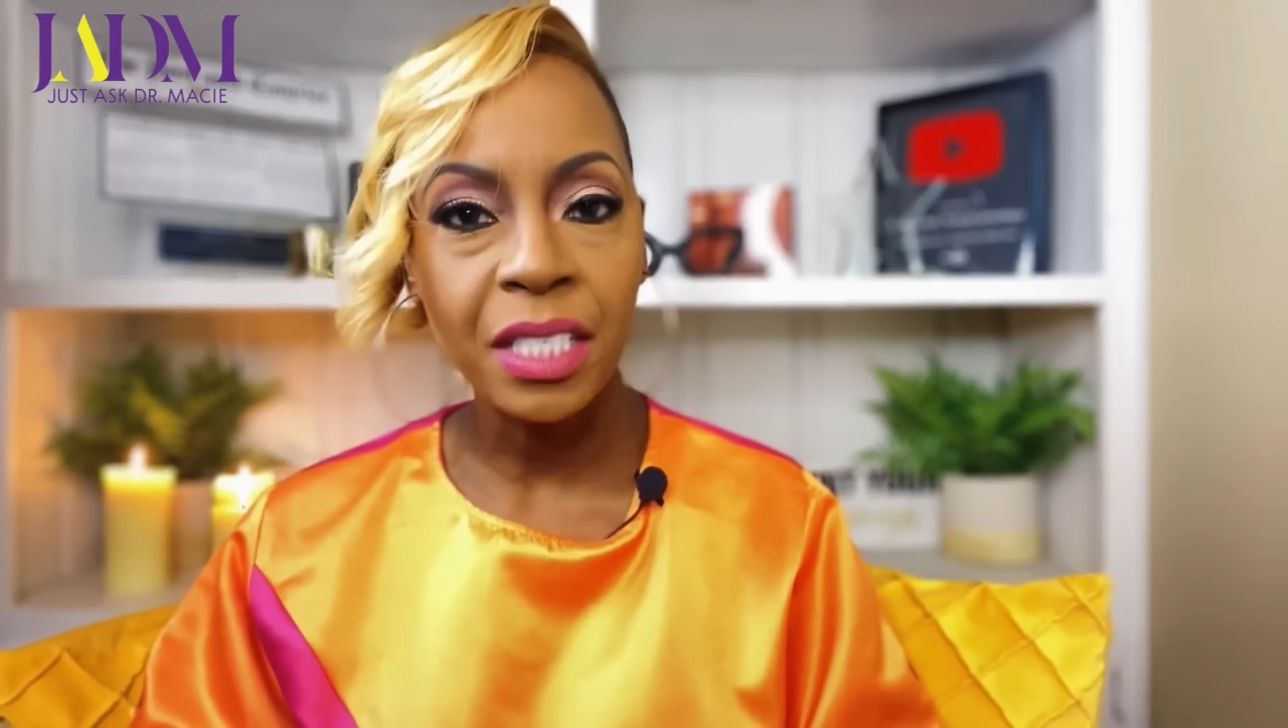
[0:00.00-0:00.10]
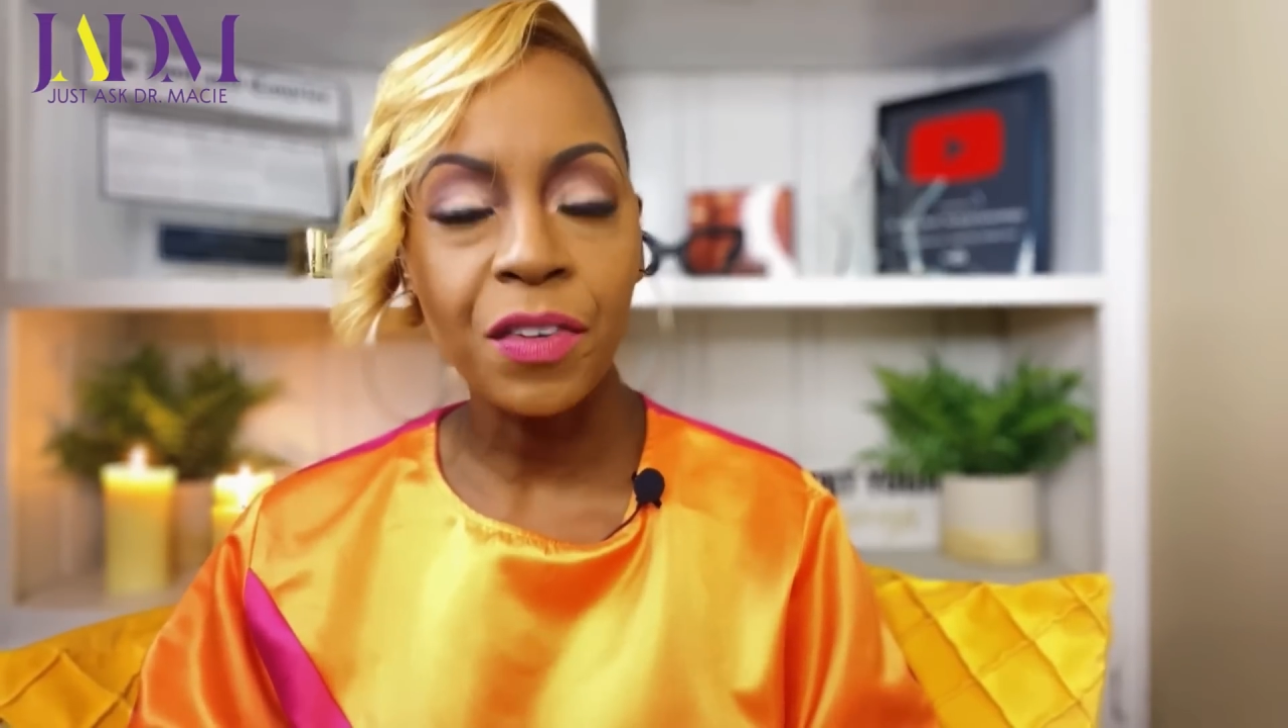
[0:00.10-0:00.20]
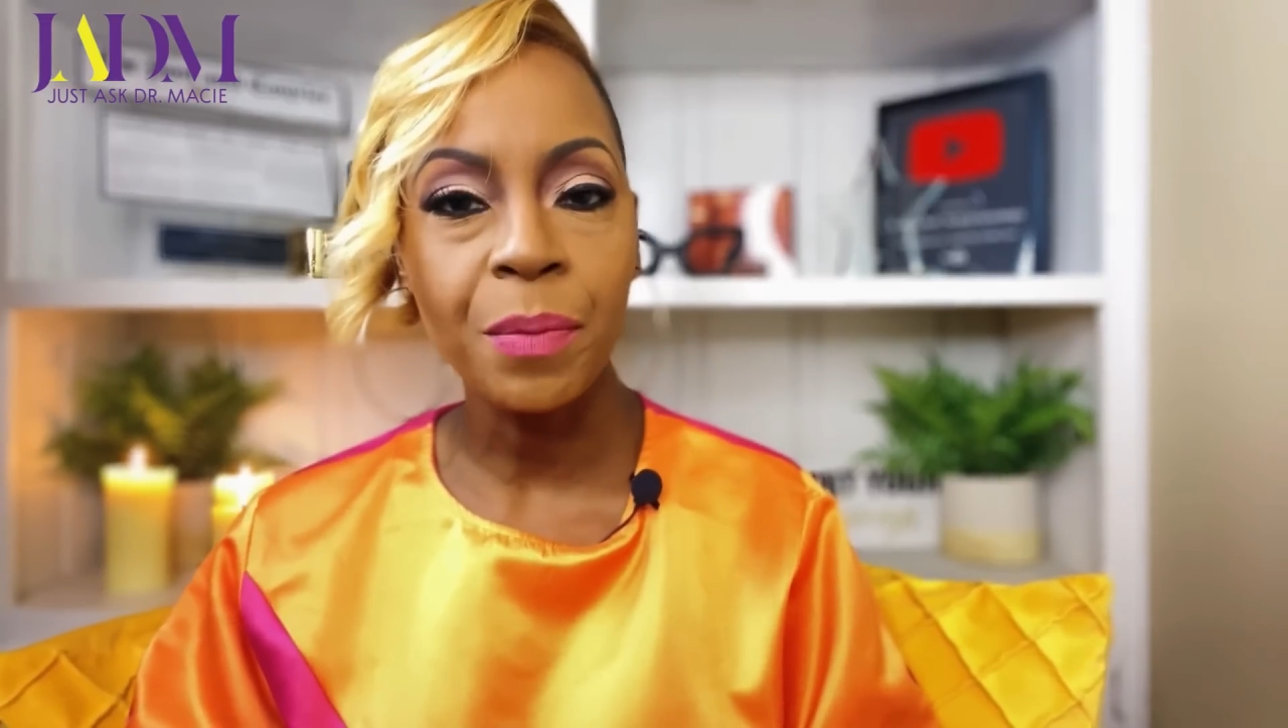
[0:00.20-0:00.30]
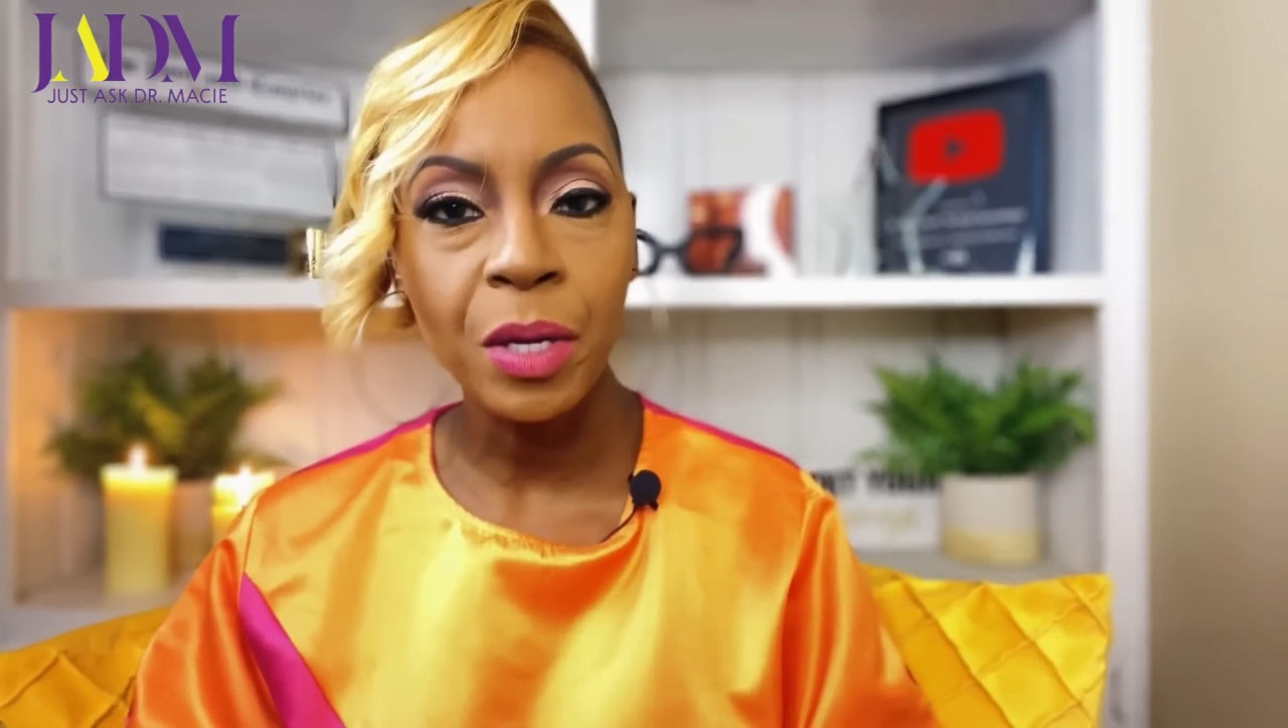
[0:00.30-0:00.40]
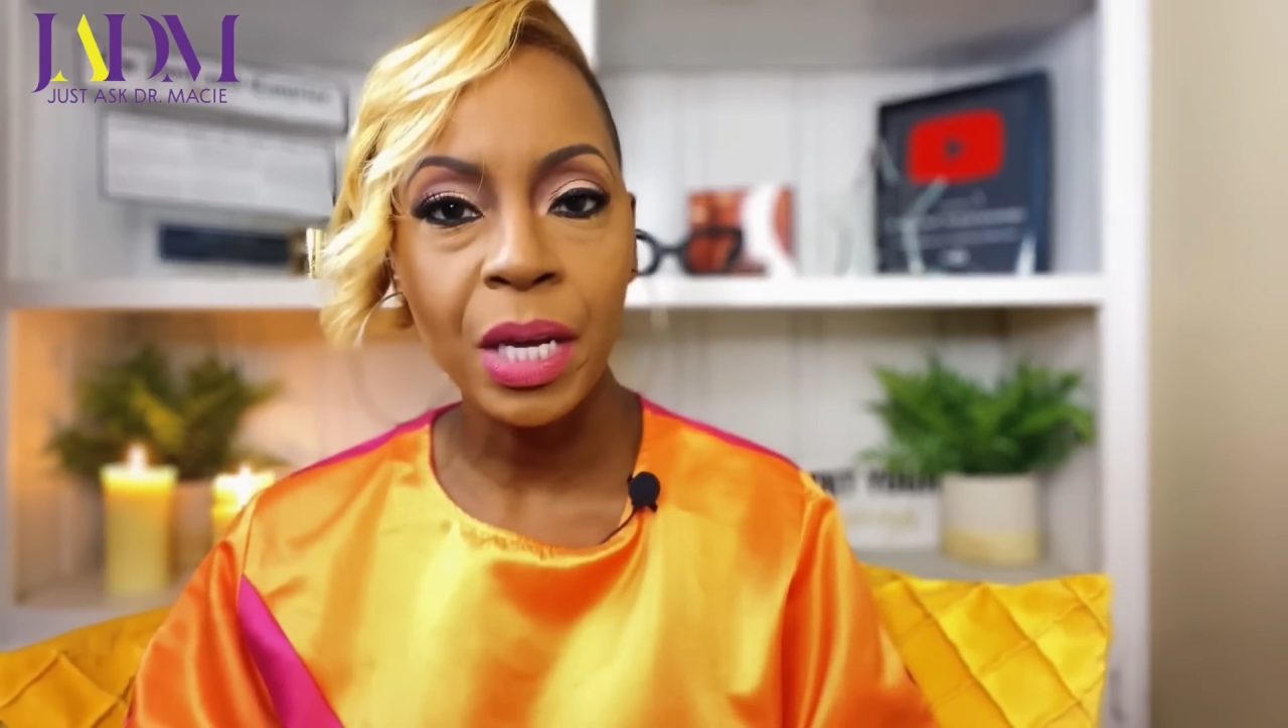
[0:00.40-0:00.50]

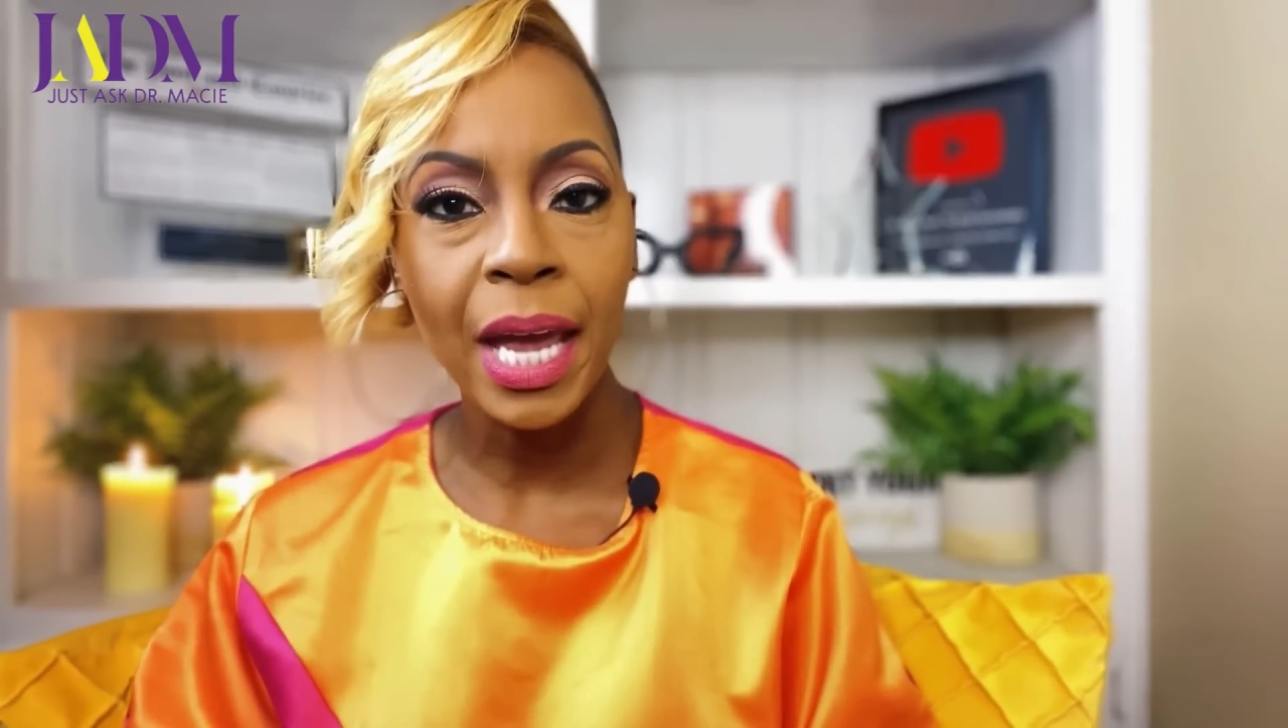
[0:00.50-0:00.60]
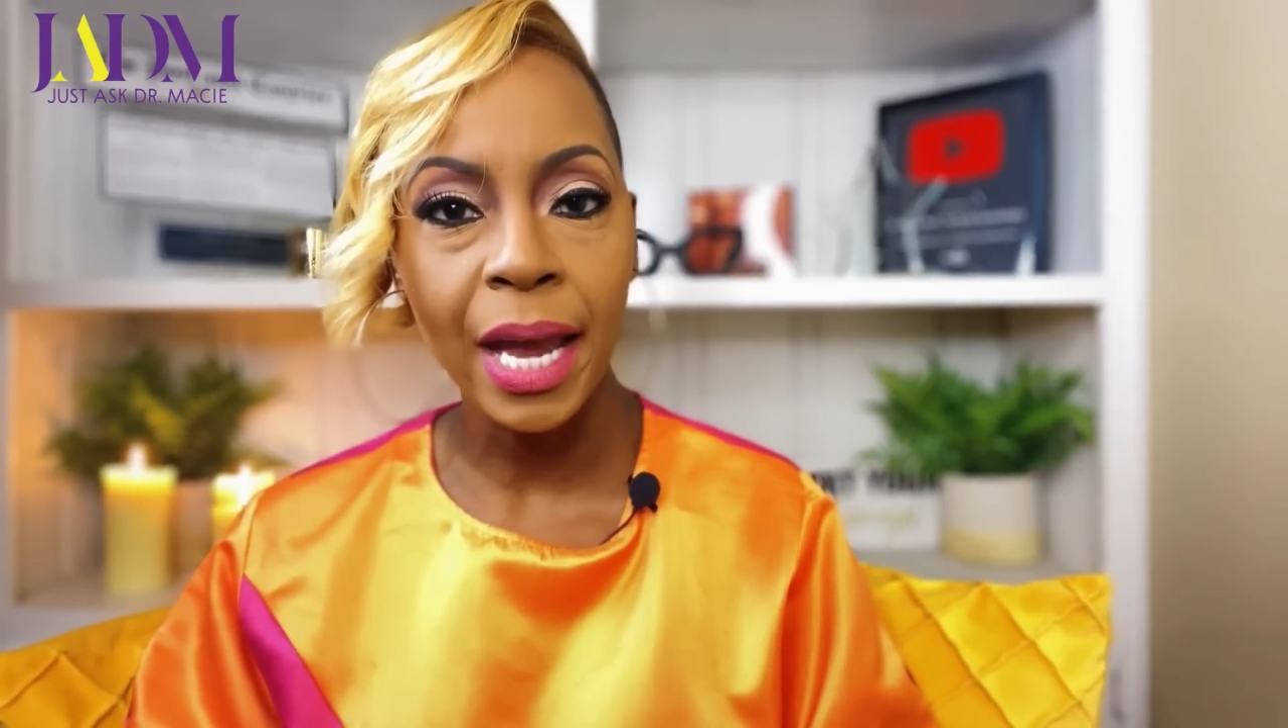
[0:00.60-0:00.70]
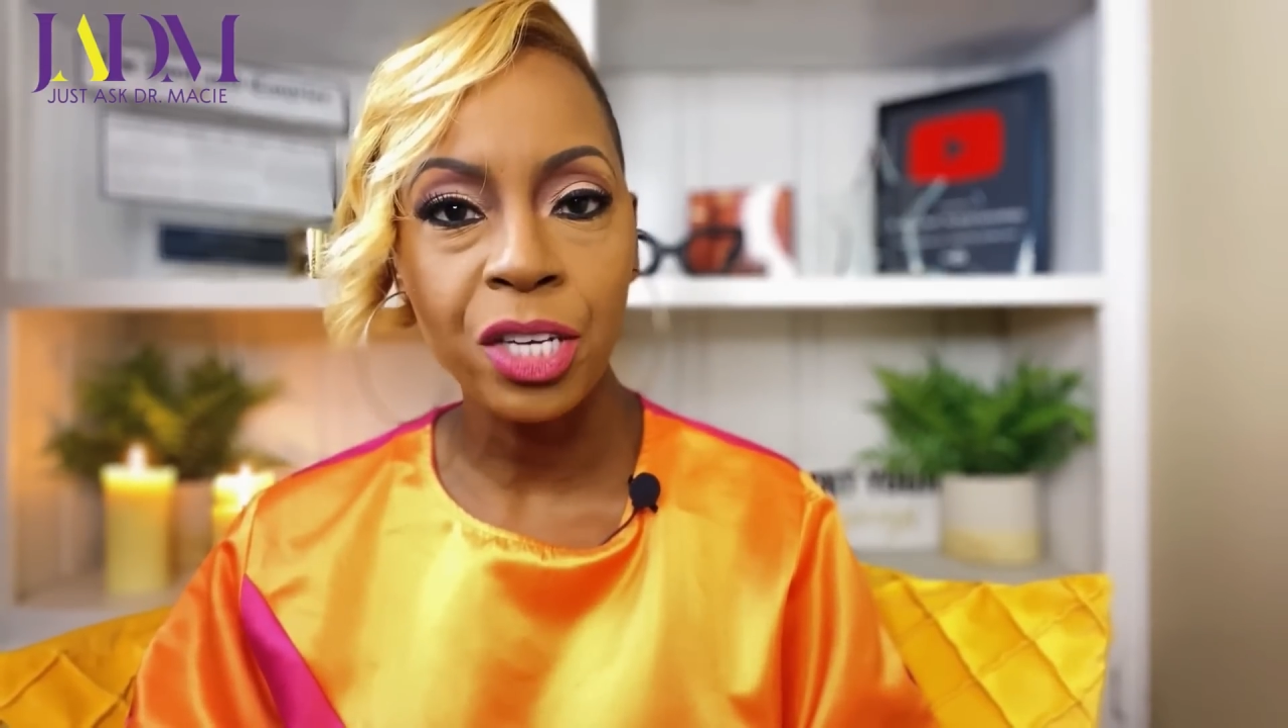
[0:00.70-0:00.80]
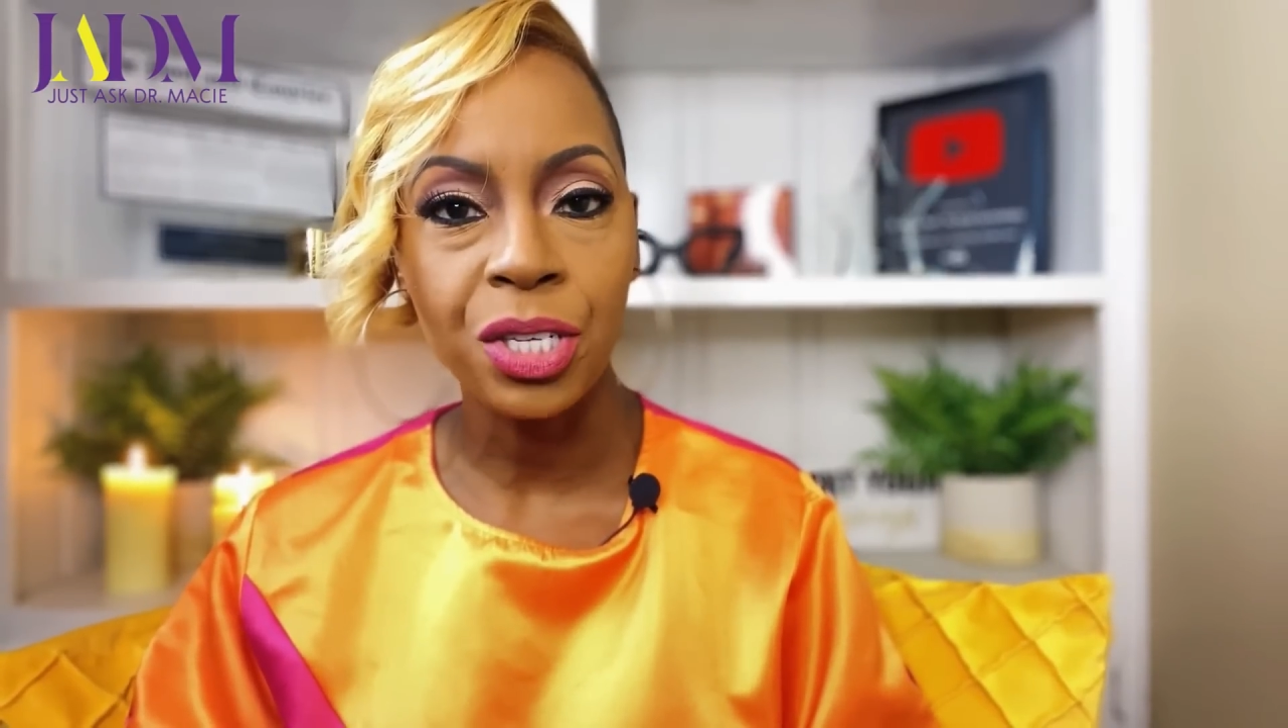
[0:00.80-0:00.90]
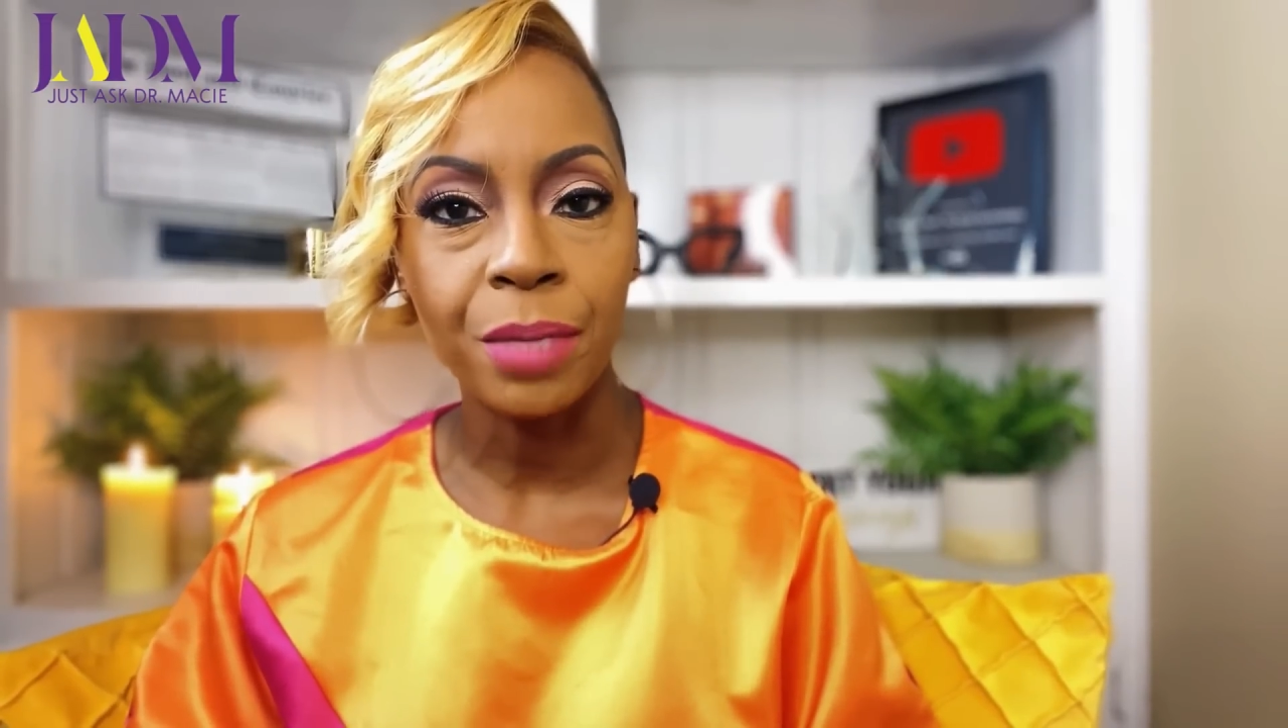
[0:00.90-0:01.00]

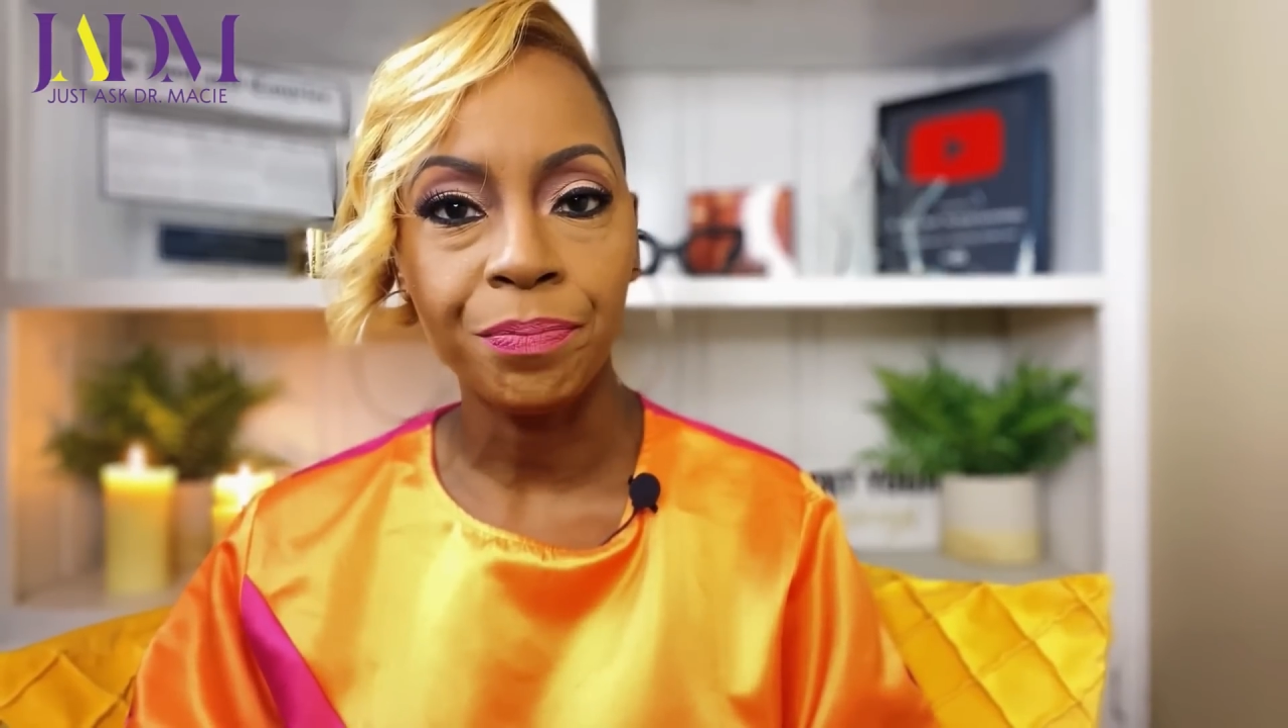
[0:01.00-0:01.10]
communication.